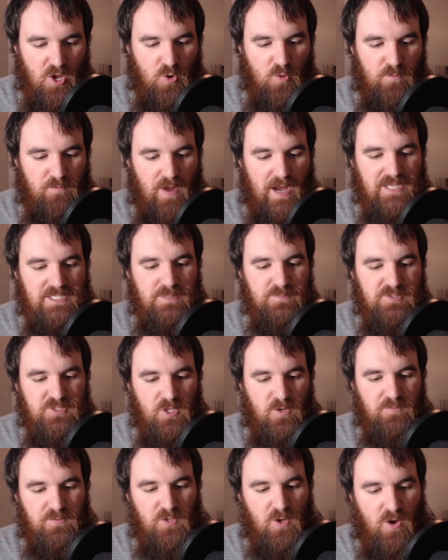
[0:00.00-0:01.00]
who finds
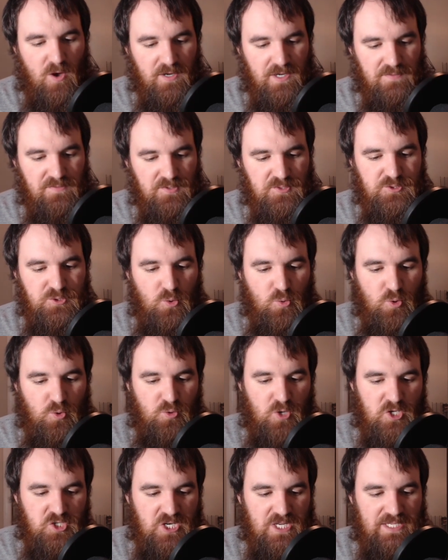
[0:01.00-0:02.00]
himself caught in the
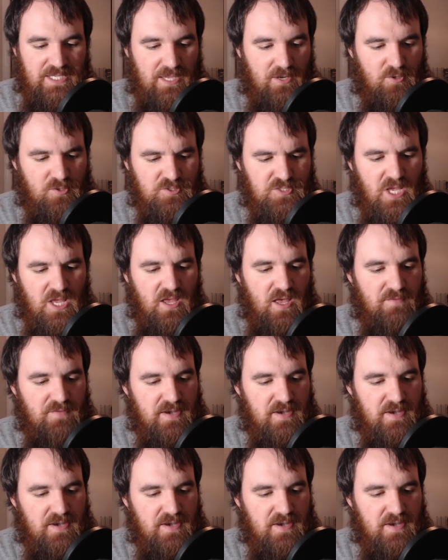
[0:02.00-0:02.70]
soul-crushing gears of a